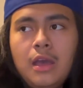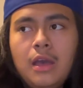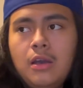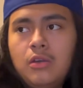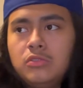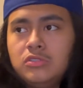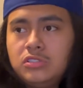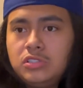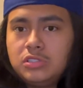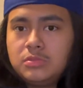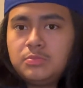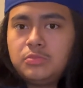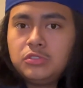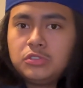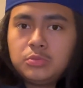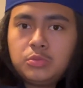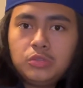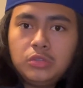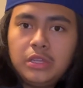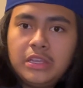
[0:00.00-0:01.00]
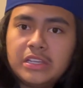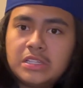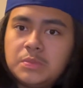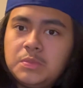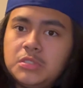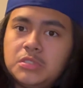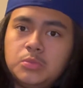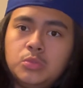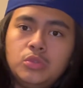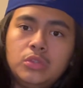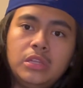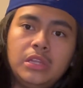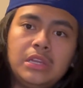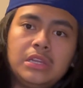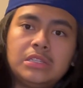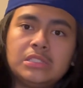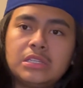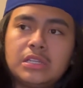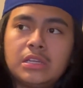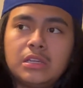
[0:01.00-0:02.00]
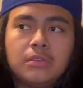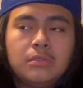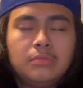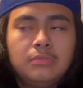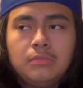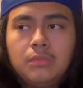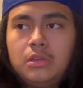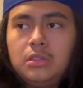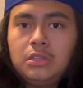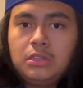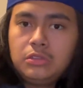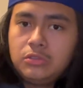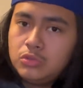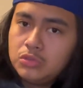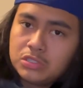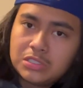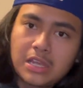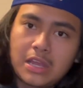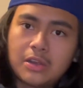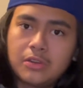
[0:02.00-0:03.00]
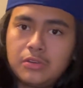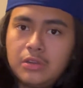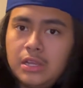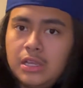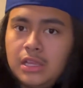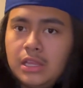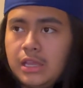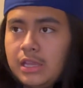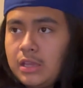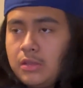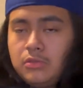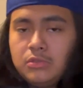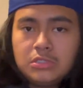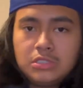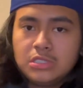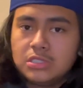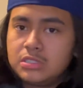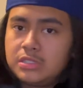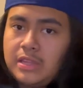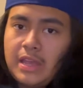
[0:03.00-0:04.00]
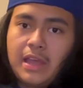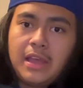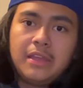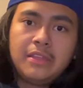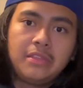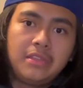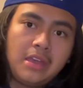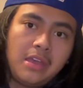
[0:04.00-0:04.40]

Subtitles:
I was just push pull legs, like Monday through Saturday. Like it was just that.